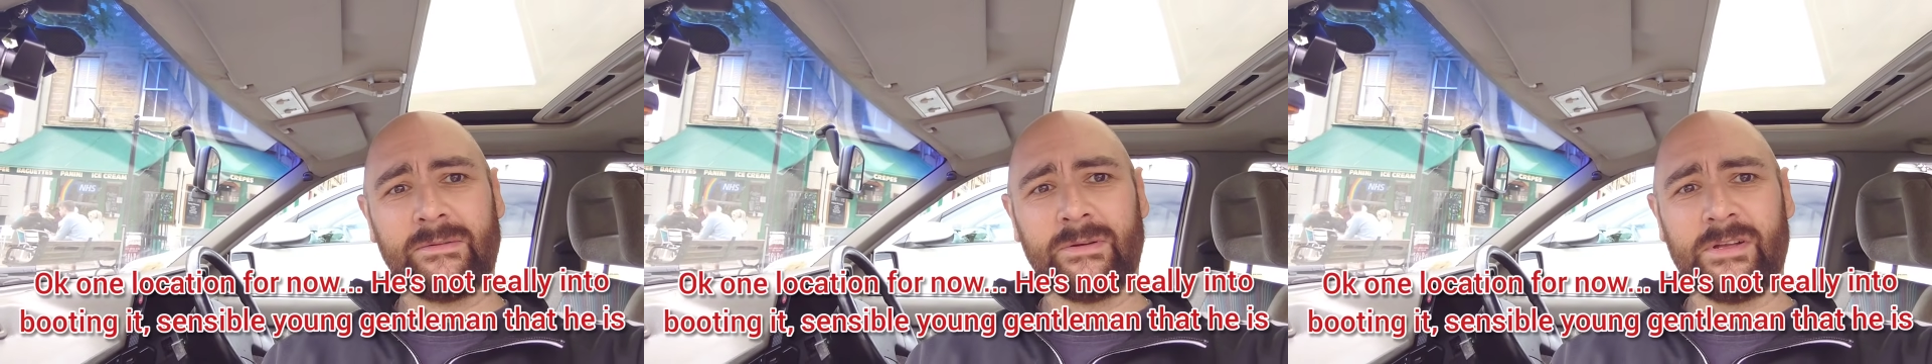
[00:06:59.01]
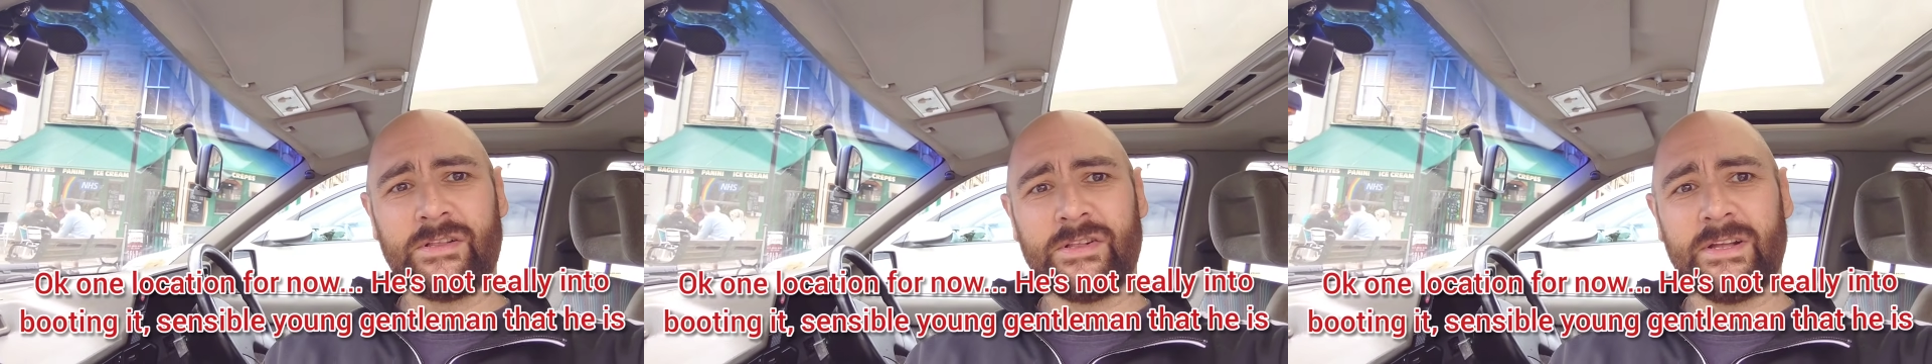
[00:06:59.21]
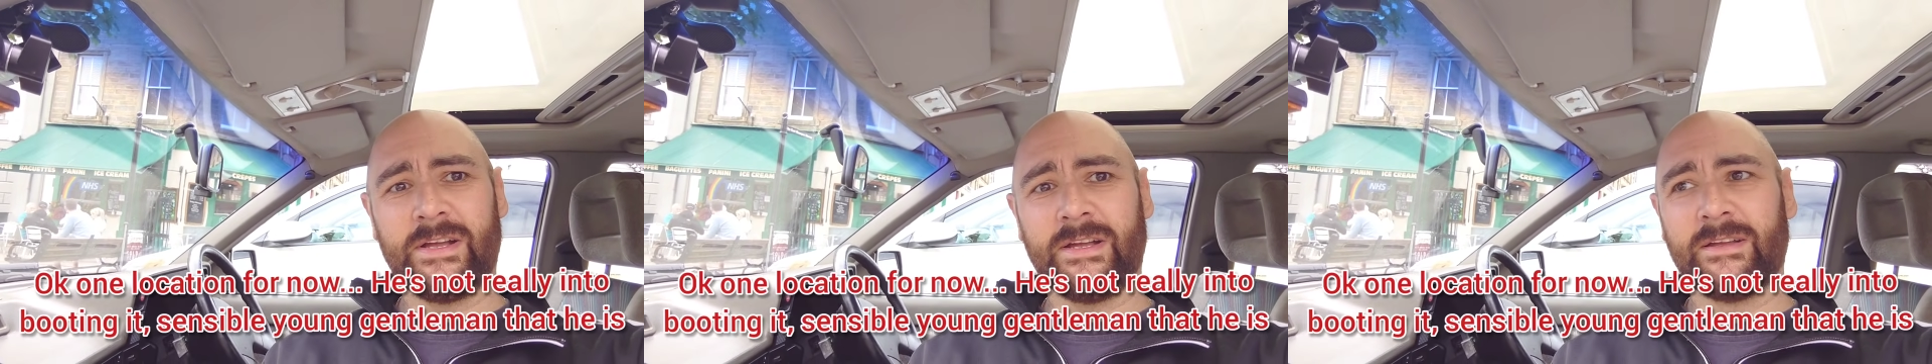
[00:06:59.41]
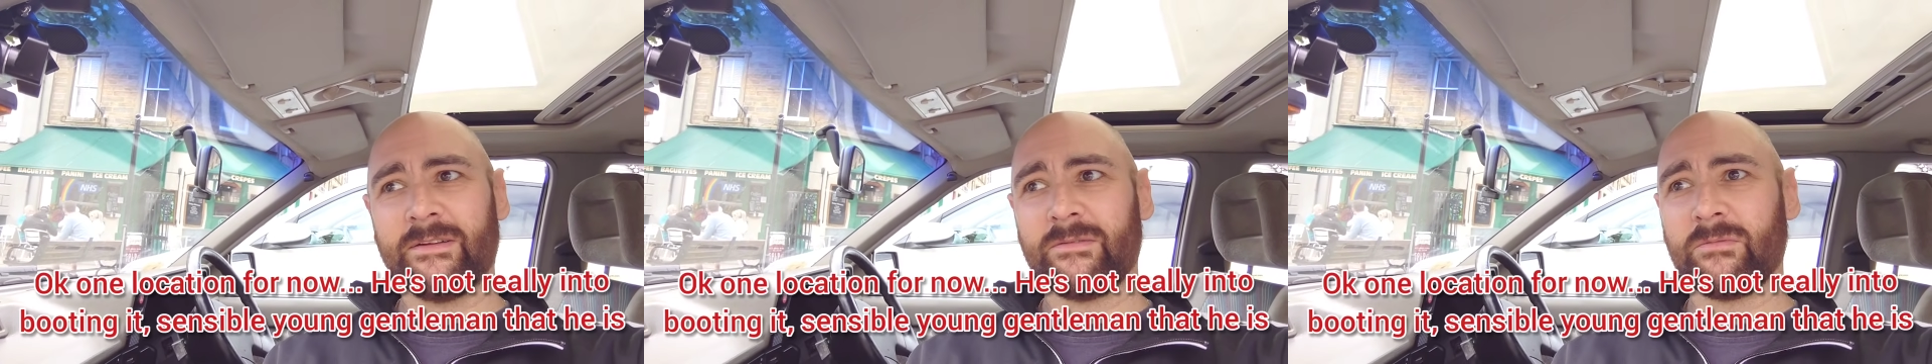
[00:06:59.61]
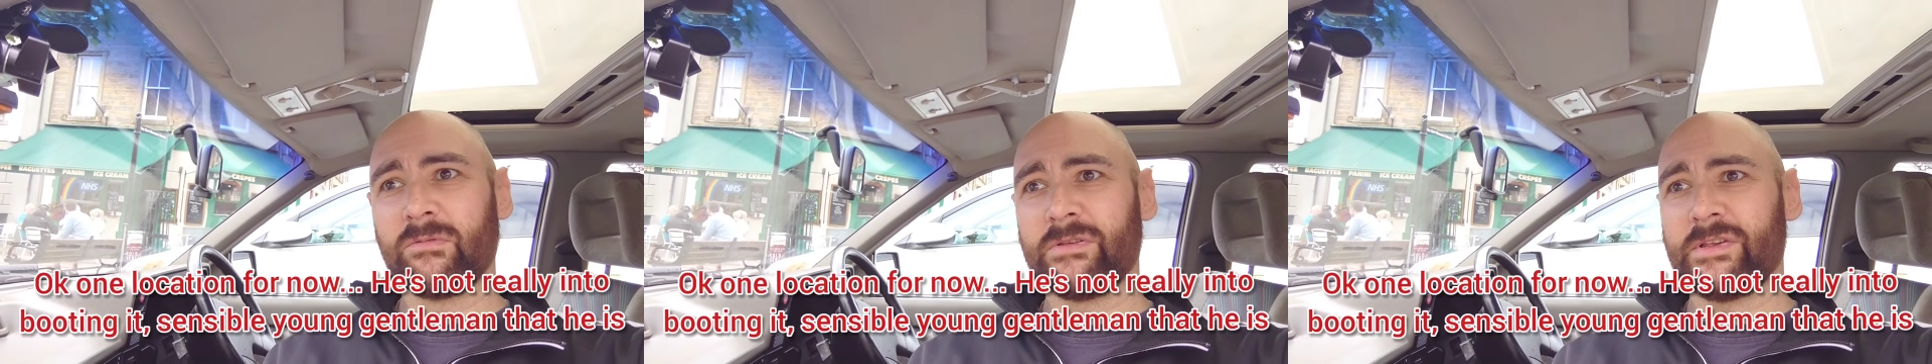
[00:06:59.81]
which uh,
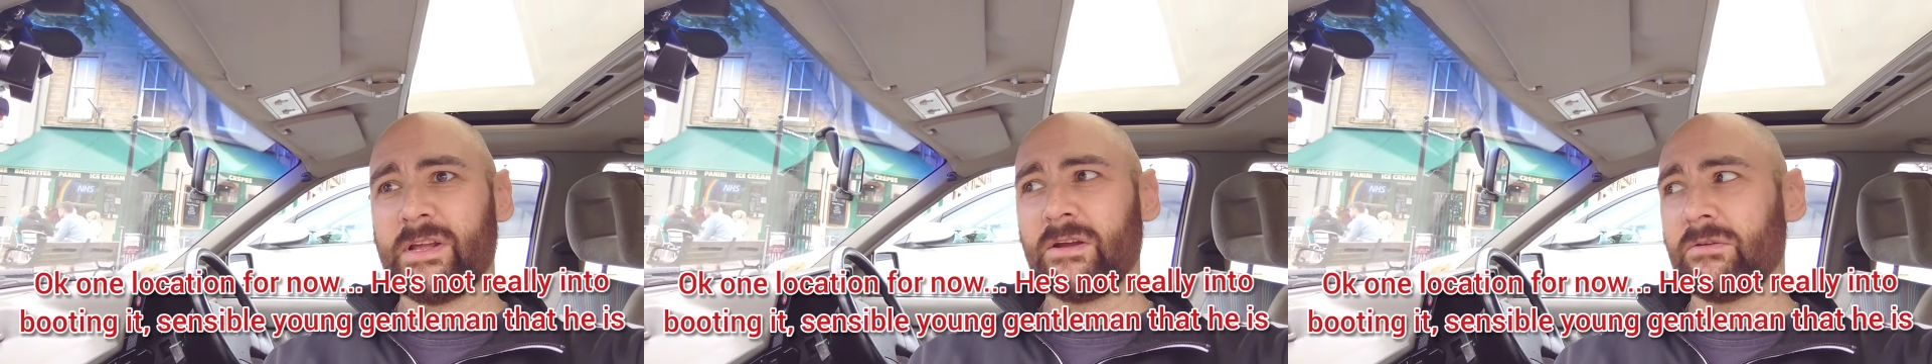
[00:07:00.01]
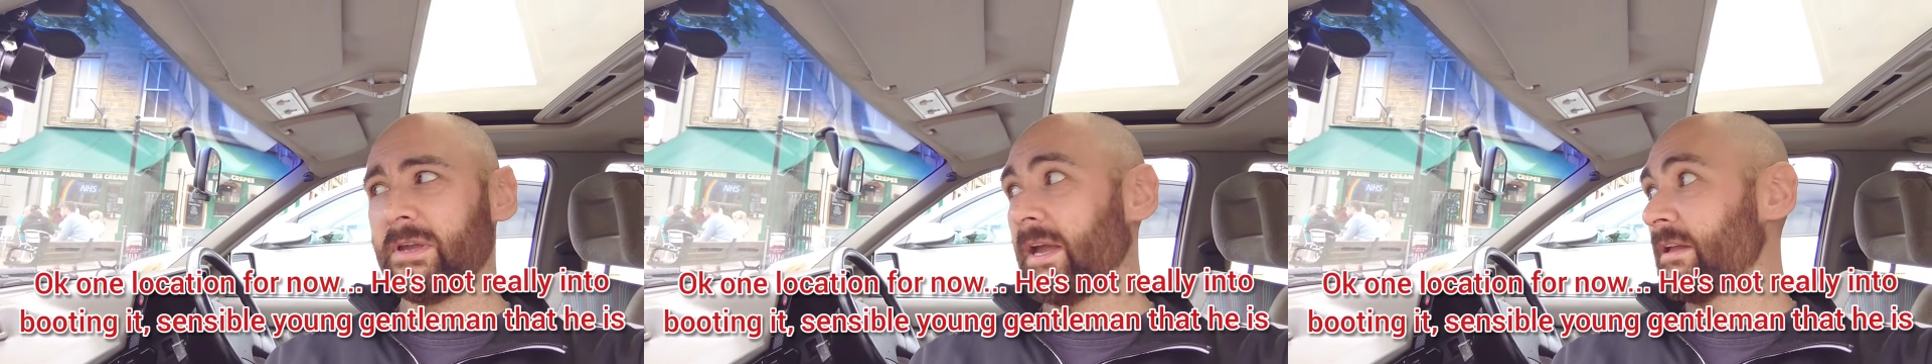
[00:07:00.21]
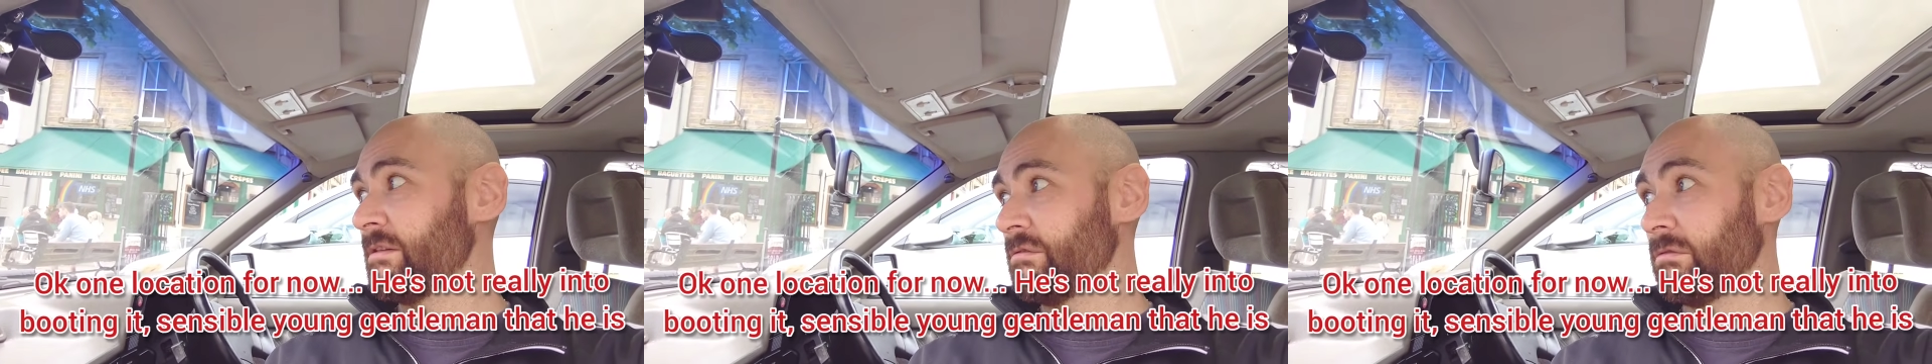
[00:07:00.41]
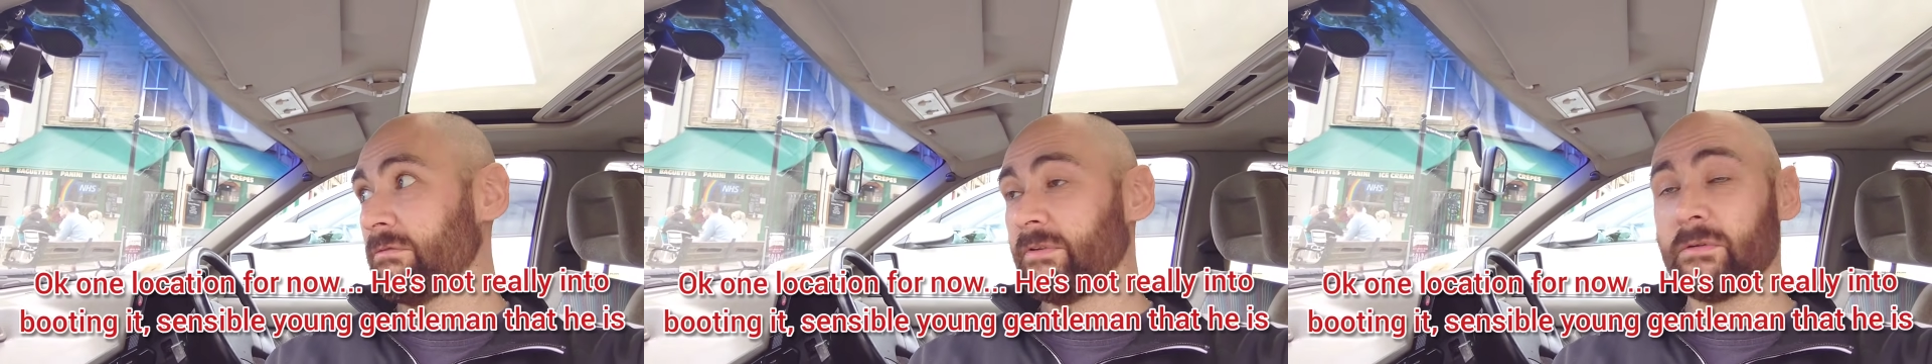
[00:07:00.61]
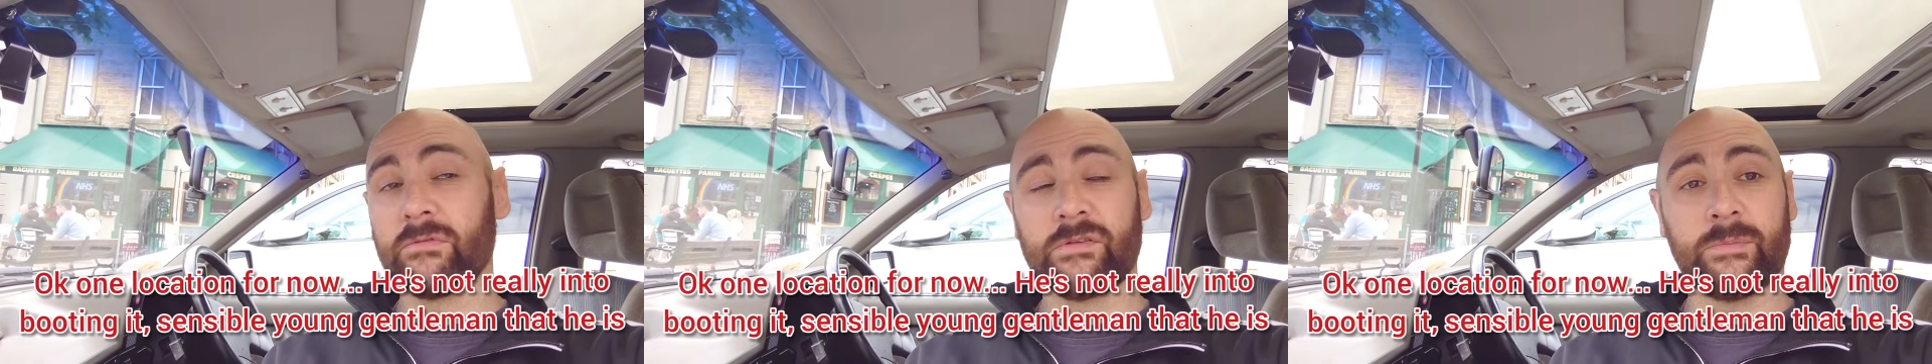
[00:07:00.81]
we'll see how Kenzo
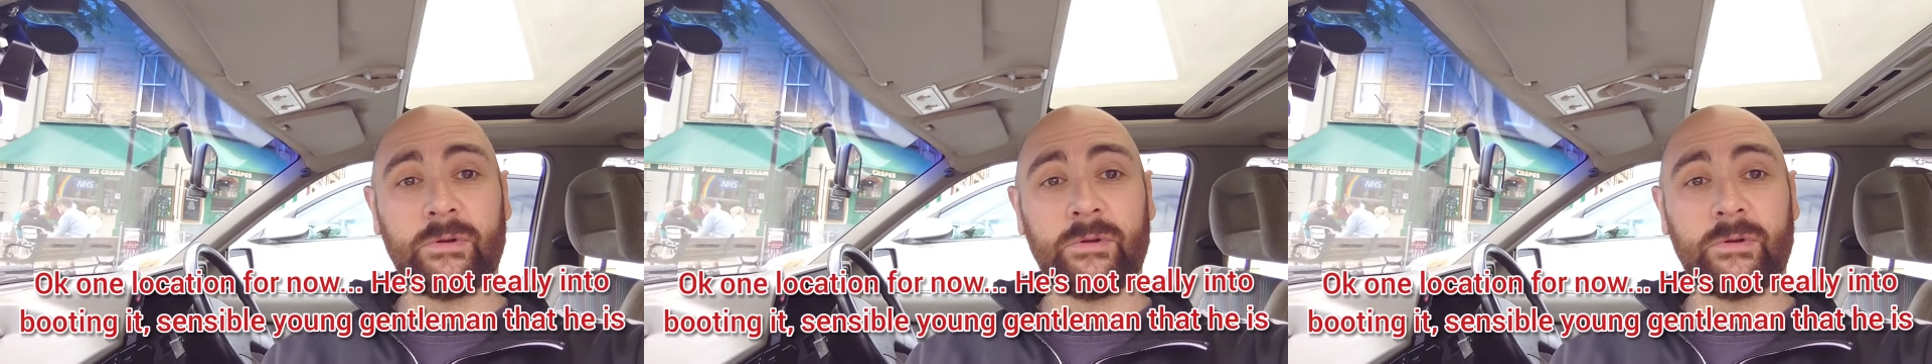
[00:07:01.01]
feels